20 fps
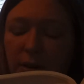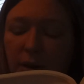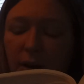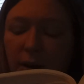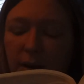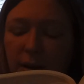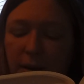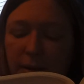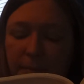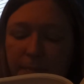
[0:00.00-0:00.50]
the
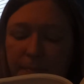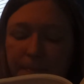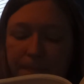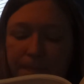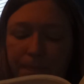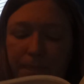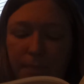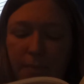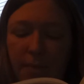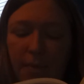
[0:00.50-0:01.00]
garden,
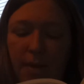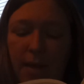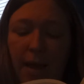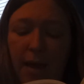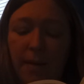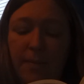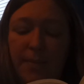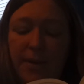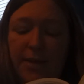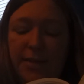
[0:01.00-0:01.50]

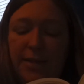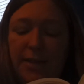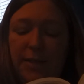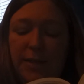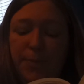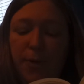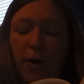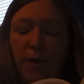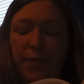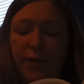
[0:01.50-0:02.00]
and bids
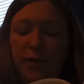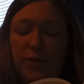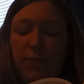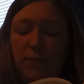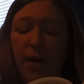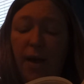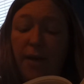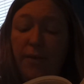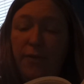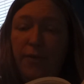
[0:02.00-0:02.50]
his perfect
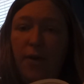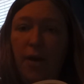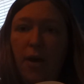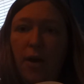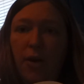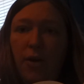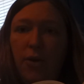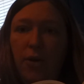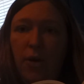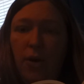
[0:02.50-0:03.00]
wife
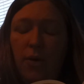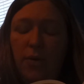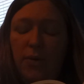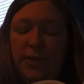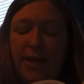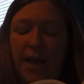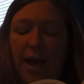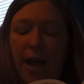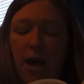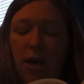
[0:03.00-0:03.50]
go
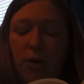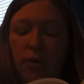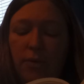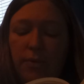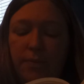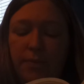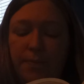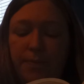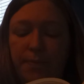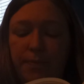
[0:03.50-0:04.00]

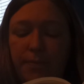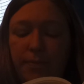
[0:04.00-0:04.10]
down.